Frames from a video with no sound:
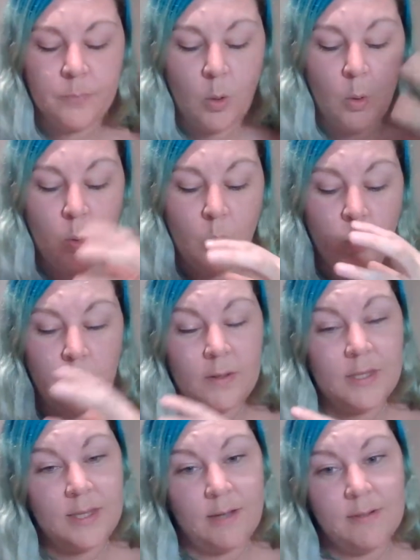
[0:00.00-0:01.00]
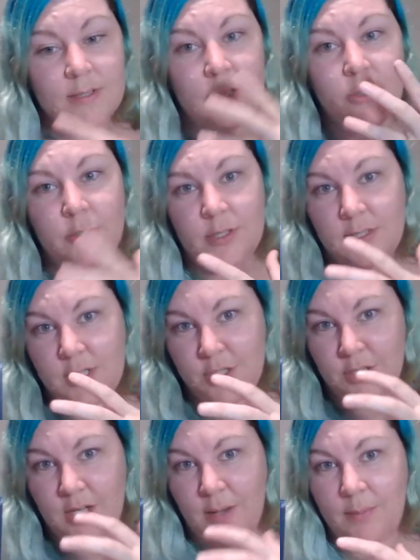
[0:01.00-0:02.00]
Or whether there is a new
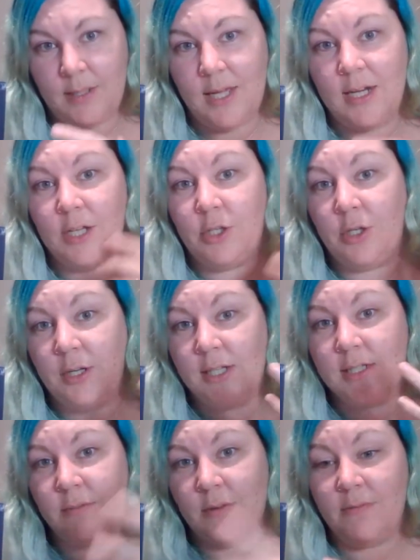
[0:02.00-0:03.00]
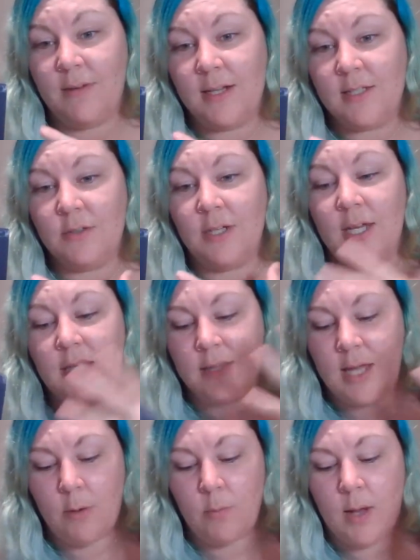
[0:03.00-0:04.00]
decision coming in and you need to reflect on it in
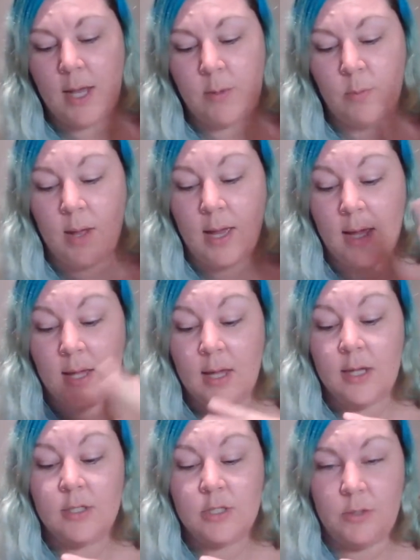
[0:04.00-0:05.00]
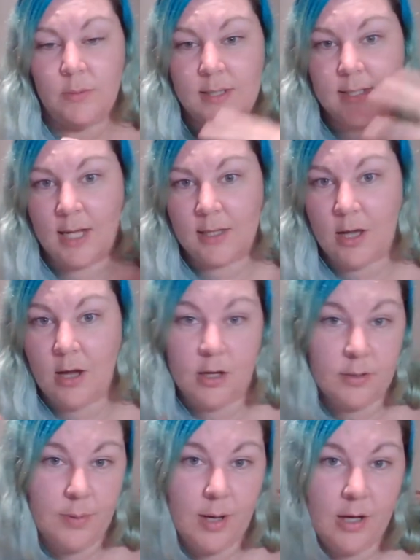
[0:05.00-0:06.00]
that way, where do I take the
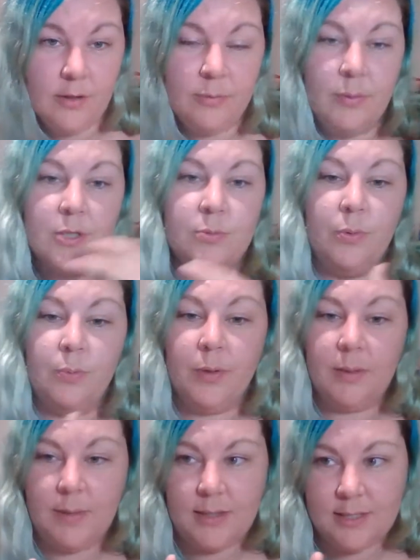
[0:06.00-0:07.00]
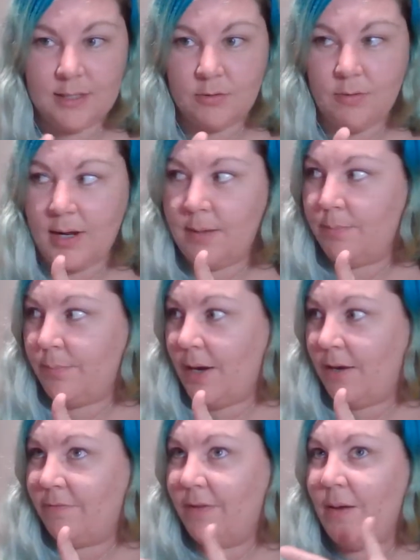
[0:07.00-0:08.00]
hard path, which will bring me this great
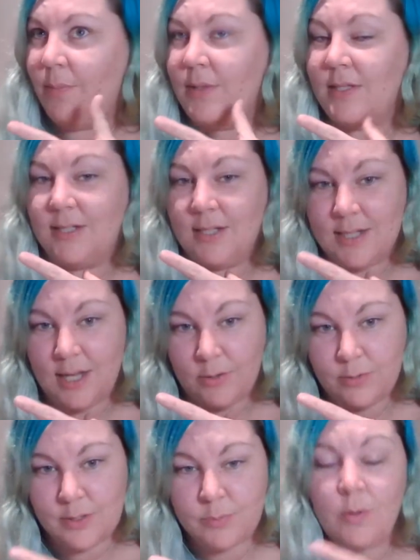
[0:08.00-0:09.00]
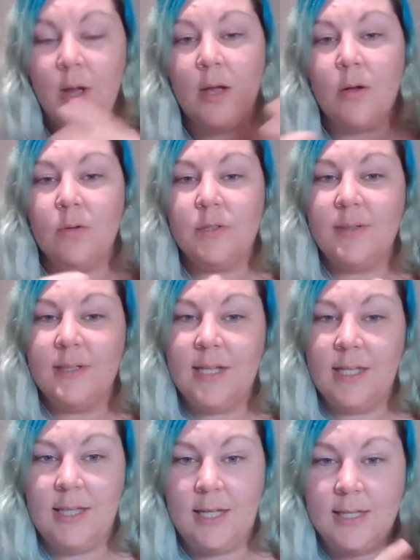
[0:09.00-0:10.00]
benefit, but it's going to take all this work, or do I
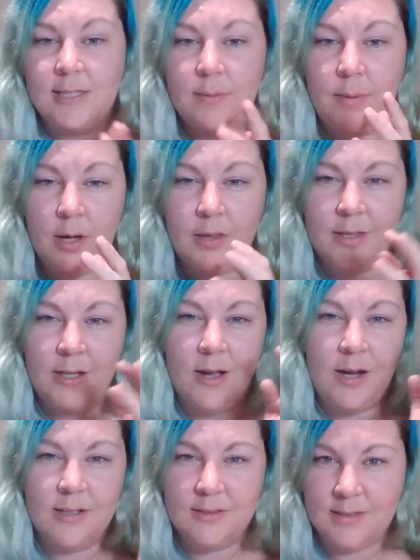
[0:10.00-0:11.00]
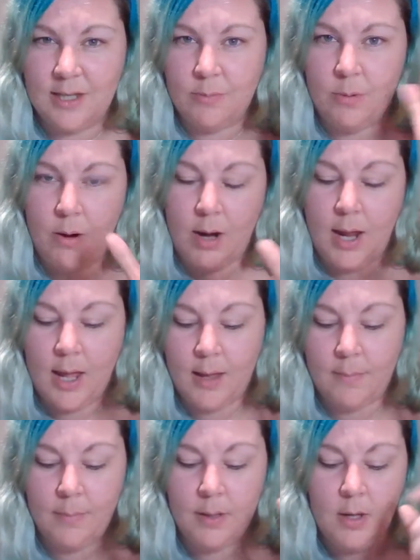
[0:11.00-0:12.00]
take the easy path and kind of stay where I
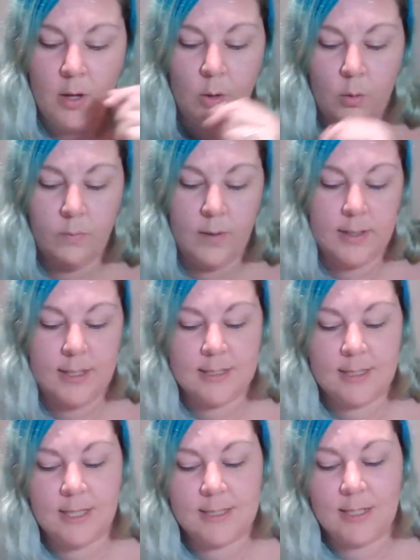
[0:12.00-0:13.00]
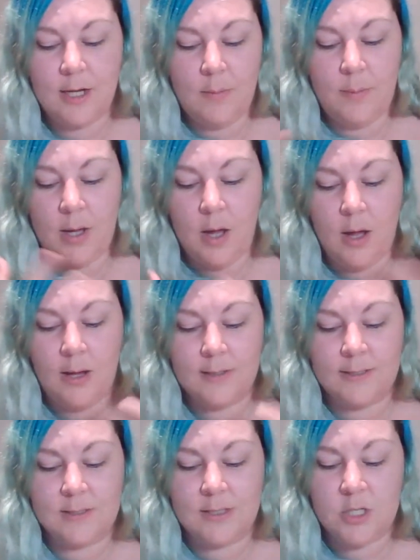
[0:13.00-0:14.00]
am already? So there's going to be a hard
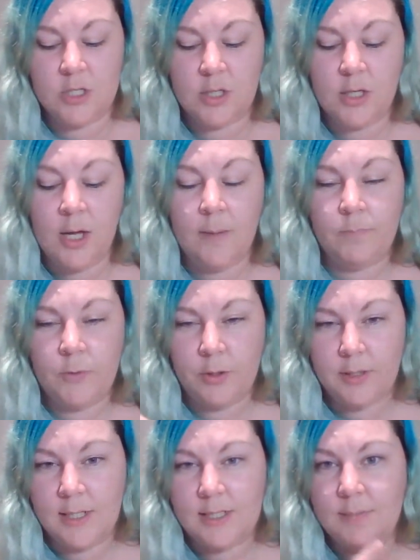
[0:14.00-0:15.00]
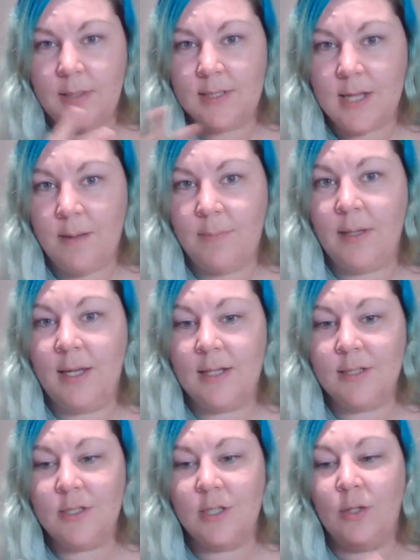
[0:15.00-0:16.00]
decision. You need to be tapping
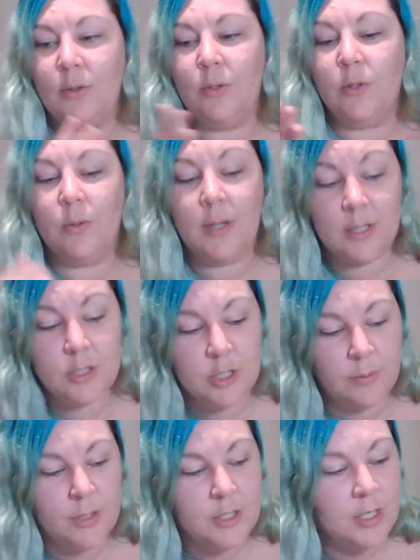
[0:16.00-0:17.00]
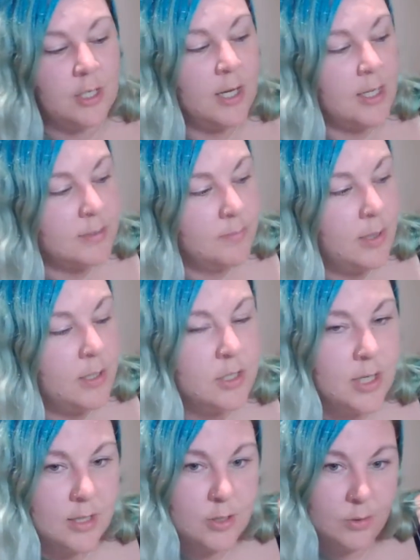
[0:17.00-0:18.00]
into your intuition as much
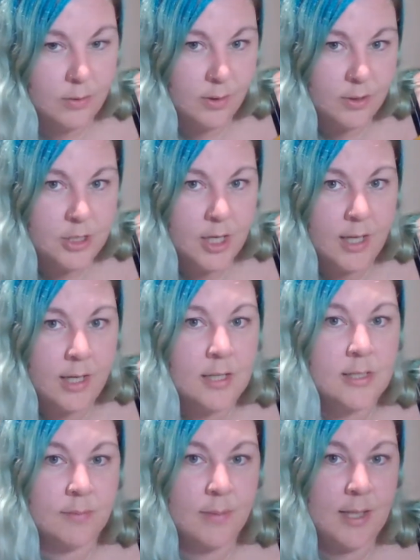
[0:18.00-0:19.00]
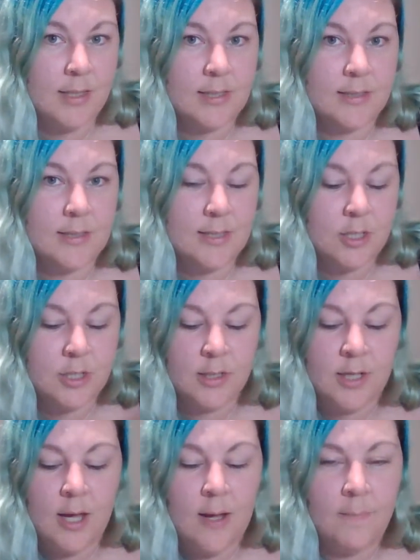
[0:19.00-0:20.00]
as your logic to make this decision.
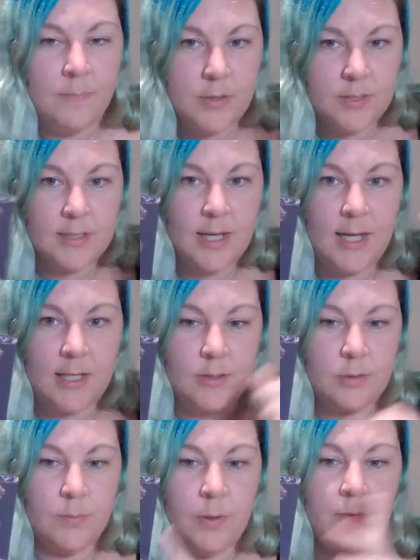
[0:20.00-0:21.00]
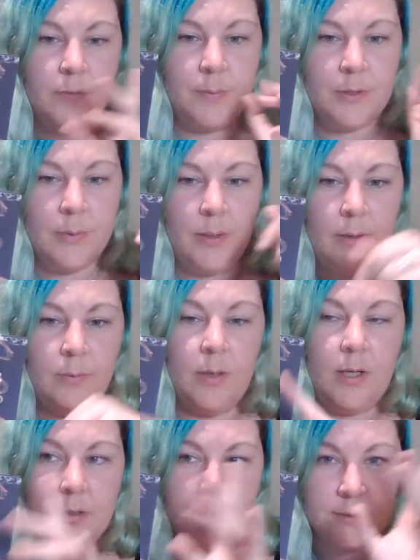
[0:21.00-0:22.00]
The snake moves between
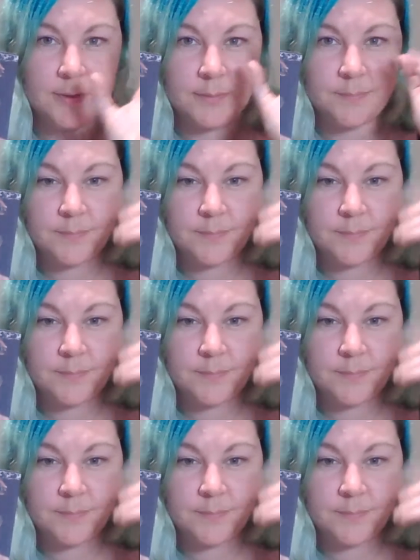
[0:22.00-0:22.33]
worlds.